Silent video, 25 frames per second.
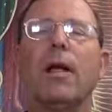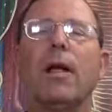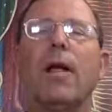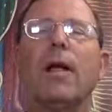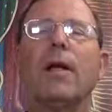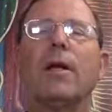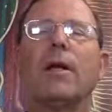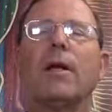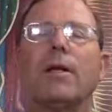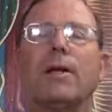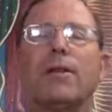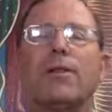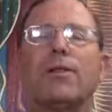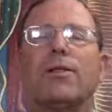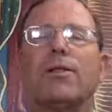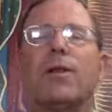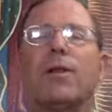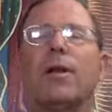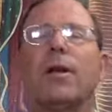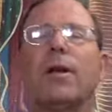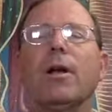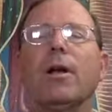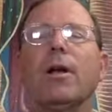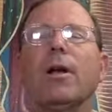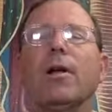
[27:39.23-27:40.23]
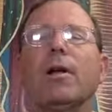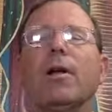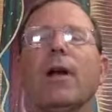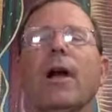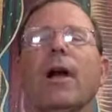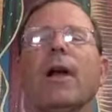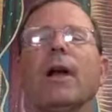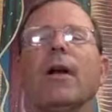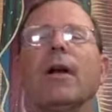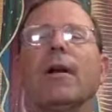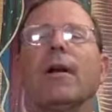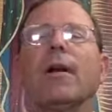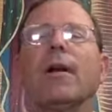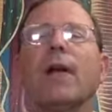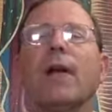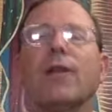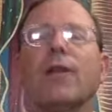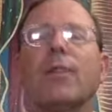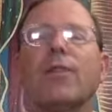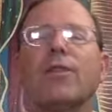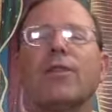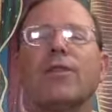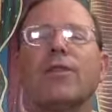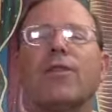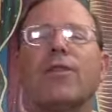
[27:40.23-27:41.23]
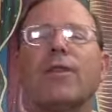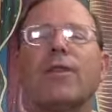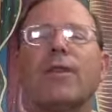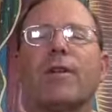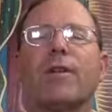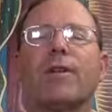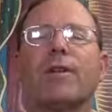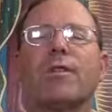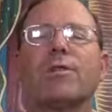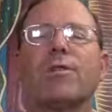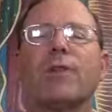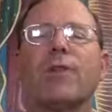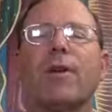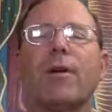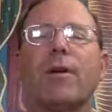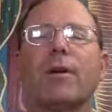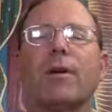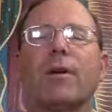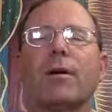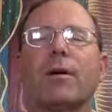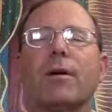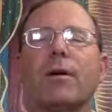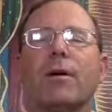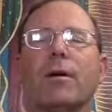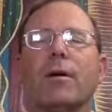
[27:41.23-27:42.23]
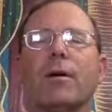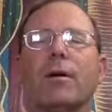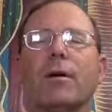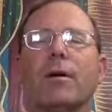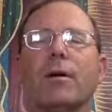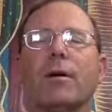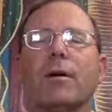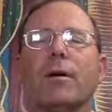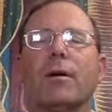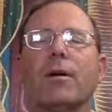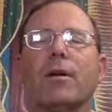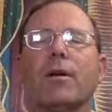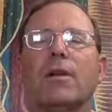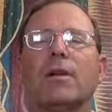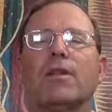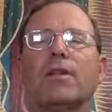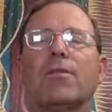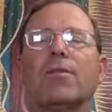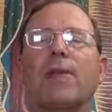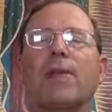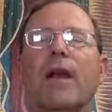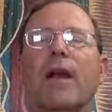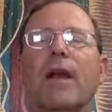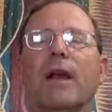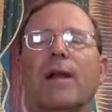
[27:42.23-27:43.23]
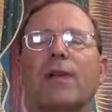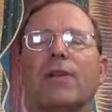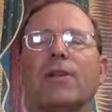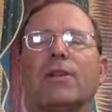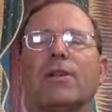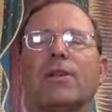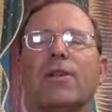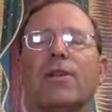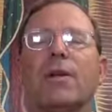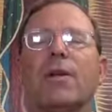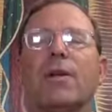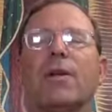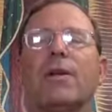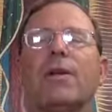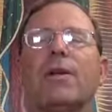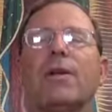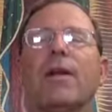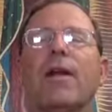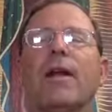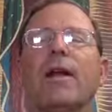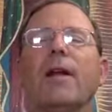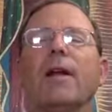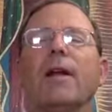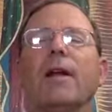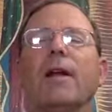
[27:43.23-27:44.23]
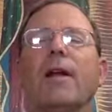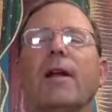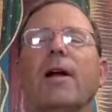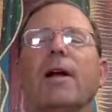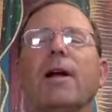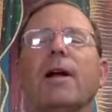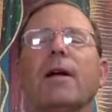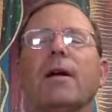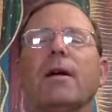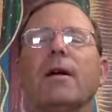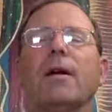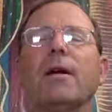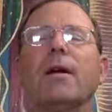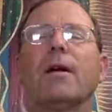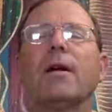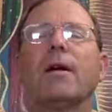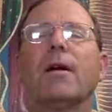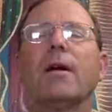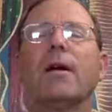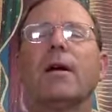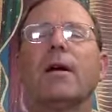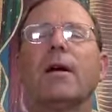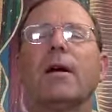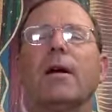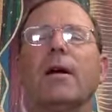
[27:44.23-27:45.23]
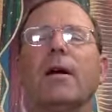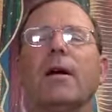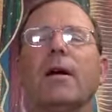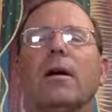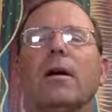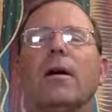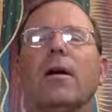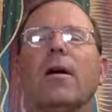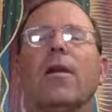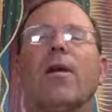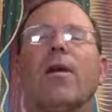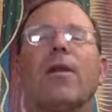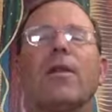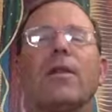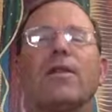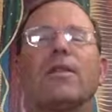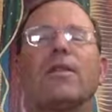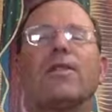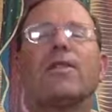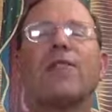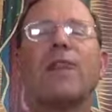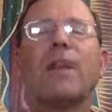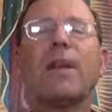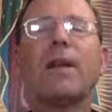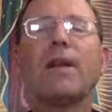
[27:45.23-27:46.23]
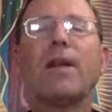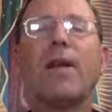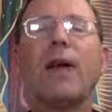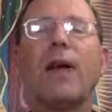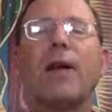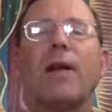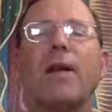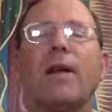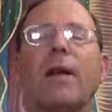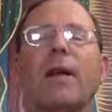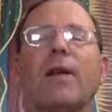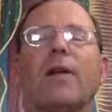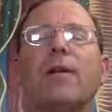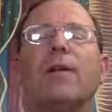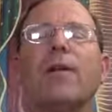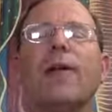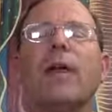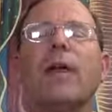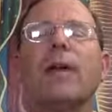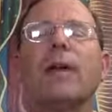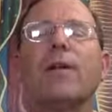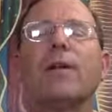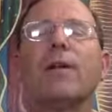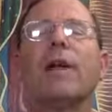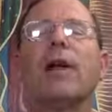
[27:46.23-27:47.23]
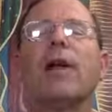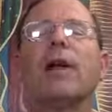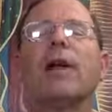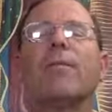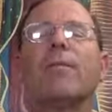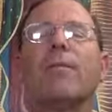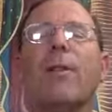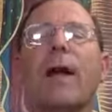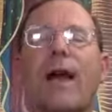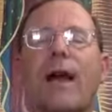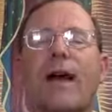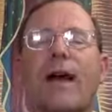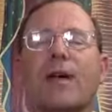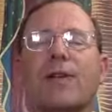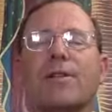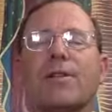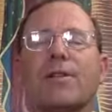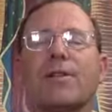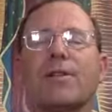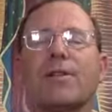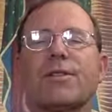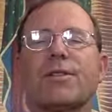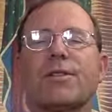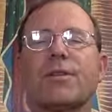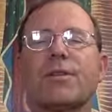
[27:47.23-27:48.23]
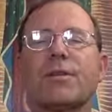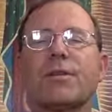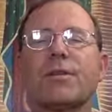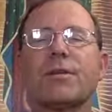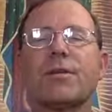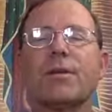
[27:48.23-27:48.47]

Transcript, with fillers: English. 9 o'clock Perseverance Talk. Spanish. 10 o'clock. All this is online. 10 o'clock Mass.